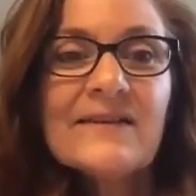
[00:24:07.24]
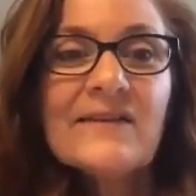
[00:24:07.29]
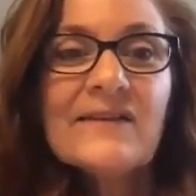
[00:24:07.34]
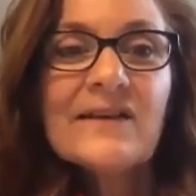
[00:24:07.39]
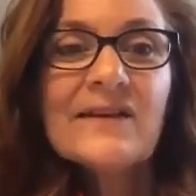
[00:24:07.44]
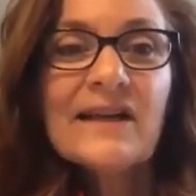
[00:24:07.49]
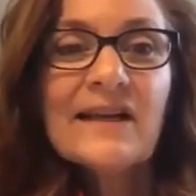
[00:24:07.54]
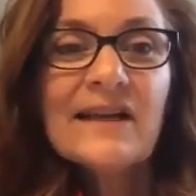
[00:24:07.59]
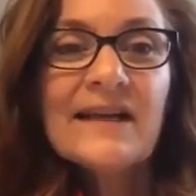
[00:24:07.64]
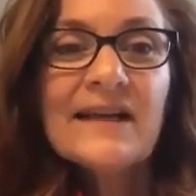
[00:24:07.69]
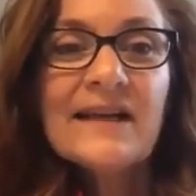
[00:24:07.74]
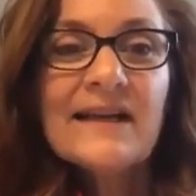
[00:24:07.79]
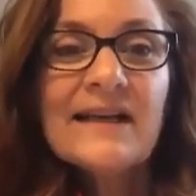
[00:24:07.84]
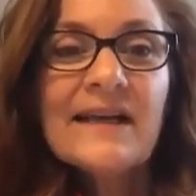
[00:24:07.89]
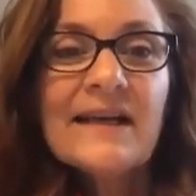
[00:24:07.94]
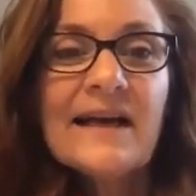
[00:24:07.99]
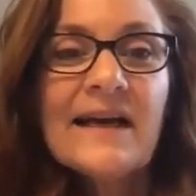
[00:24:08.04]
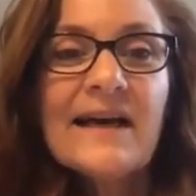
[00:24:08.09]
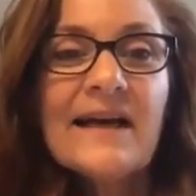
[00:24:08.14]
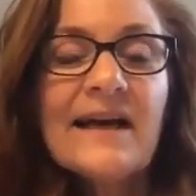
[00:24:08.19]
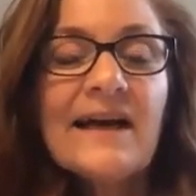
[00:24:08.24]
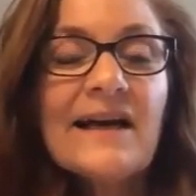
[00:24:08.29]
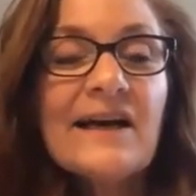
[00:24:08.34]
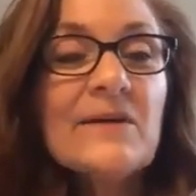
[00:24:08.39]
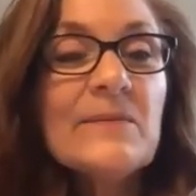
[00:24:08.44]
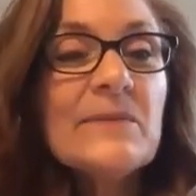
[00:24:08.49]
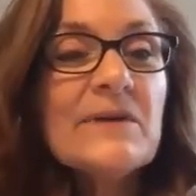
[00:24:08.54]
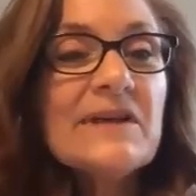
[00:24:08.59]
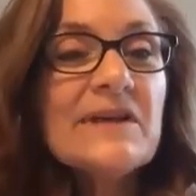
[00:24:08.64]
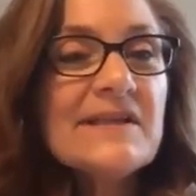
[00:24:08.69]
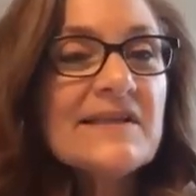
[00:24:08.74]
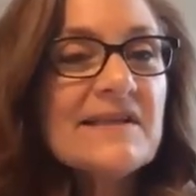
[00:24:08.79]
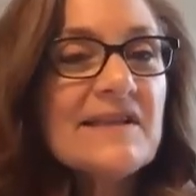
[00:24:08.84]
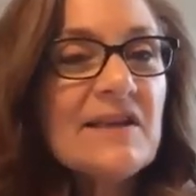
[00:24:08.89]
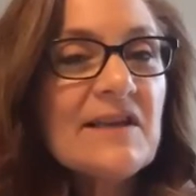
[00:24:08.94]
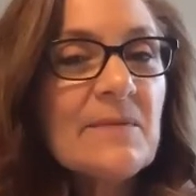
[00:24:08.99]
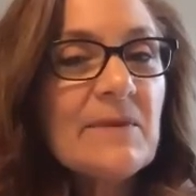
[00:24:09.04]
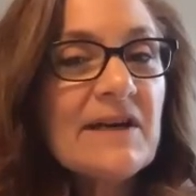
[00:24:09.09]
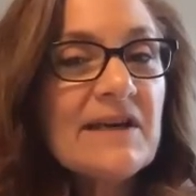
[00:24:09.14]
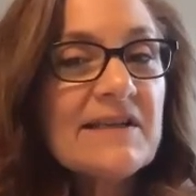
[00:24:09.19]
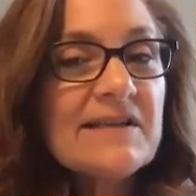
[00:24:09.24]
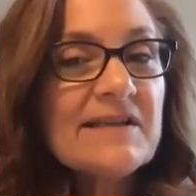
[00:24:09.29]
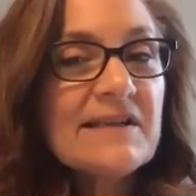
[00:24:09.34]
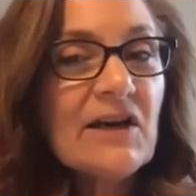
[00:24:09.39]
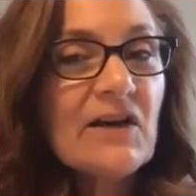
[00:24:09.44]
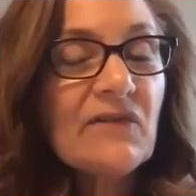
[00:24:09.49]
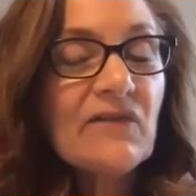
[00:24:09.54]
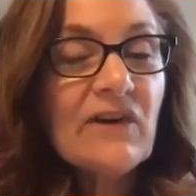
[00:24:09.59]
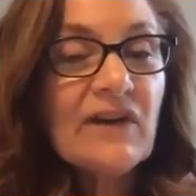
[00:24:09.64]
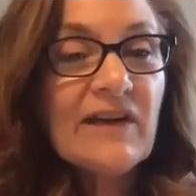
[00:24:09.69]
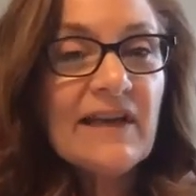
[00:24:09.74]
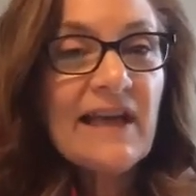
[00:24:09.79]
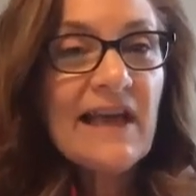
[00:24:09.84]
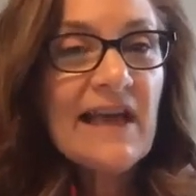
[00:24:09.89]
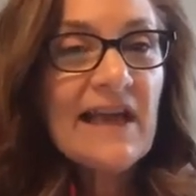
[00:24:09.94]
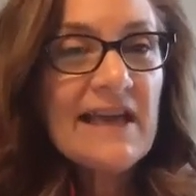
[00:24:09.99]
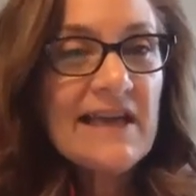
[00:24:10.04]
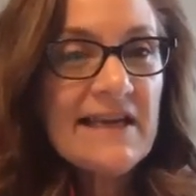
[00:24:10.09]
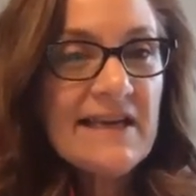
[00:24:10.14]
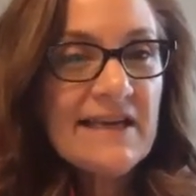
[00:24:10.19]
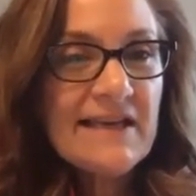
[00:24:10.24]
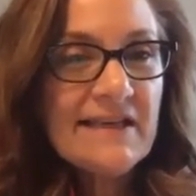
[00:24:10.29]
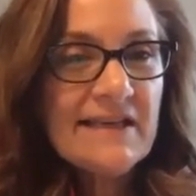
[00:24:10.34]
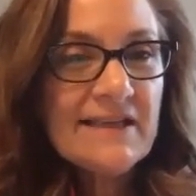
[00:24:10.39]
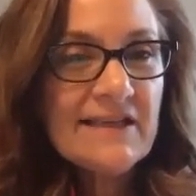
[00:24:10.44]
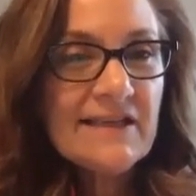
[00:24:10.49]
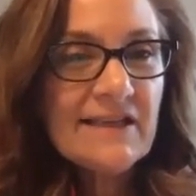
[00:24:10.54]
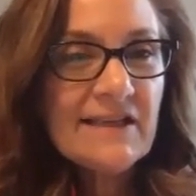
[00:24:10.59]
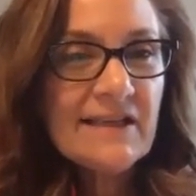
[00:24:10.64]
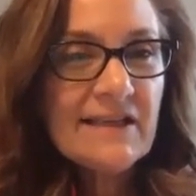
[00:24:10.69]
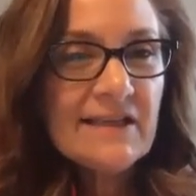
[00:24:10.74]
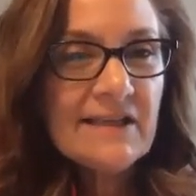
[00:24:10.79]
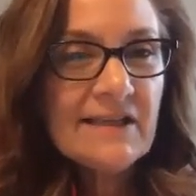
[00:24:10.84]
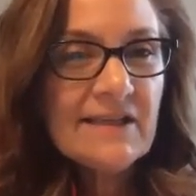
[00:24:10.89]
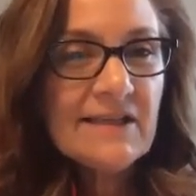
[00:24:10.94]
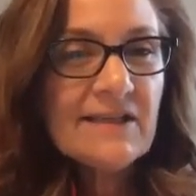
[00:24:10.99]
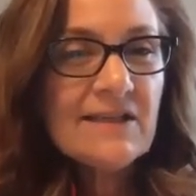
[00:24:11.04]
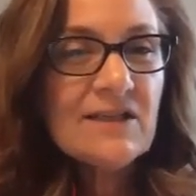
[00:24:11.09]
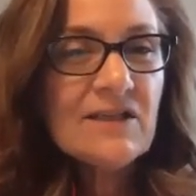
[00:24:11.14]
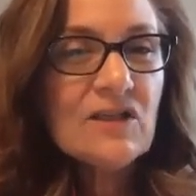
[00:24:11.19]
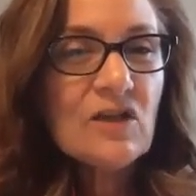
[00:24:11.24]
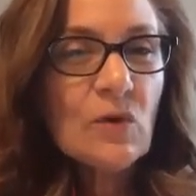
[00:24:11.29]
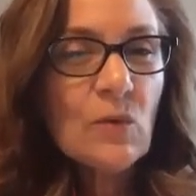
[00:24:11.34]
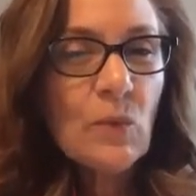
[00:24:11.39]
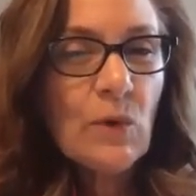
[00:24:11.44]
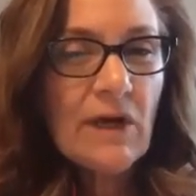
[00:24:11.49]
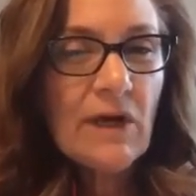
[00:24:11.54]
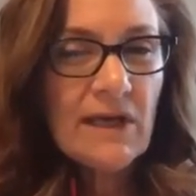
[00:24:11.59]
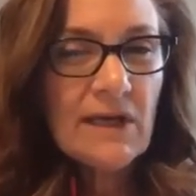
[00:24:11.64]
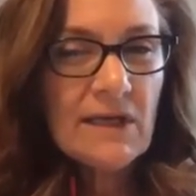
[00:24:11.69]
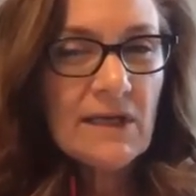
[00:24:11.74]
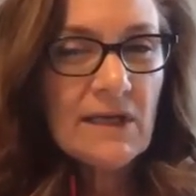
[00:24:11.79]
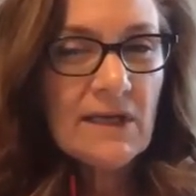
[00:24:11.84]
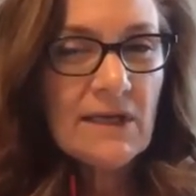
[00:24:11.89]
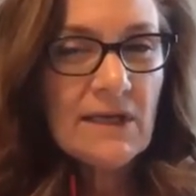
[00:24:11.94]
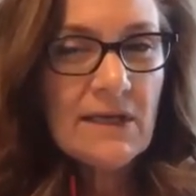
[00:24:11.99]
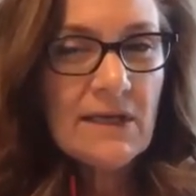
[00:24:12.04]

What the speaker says: Okay, I'm going to see myself on 8 to win.